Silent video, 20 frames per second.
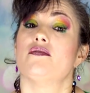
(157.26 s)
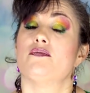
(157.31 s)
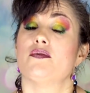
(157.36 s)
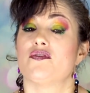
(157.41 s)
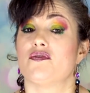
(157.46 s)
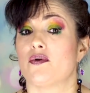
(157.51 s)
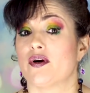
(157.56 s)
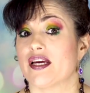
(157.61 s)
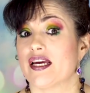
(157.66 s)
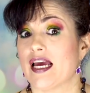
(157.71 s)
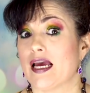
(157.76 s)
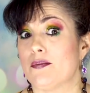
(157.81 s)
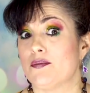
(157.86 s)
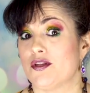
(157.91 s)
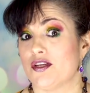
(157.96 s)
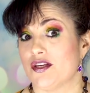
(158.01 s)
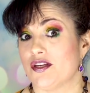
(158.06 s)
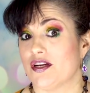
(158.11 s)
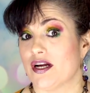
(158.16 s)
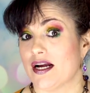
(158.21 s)
before he came
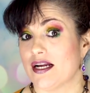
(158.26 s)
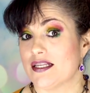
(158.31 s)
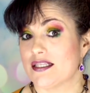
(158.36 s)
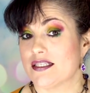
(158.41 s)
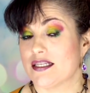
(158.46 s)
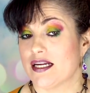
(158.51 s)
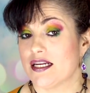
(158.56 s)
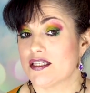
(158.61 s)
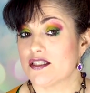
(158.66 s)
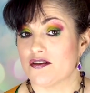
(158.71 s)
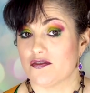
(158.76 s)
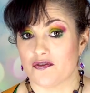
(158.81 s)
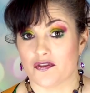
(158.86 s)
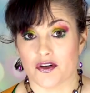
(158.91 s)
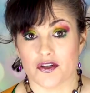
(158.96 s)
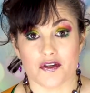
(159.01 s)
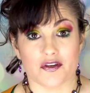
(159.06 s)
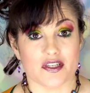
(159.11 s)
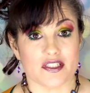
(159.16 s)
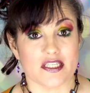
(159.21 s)
to the United States to
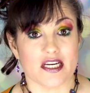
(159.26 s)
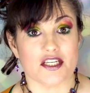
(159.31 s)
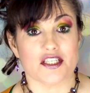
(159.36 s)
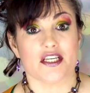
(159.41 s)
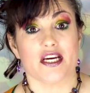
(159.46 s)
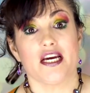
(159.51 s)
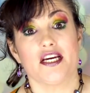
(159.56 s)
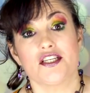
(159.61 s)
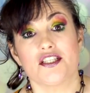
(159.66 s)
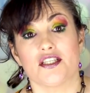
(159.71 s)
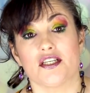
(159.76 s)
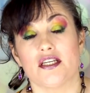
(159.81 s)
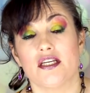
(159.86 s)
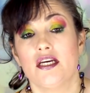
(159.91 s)
further his education.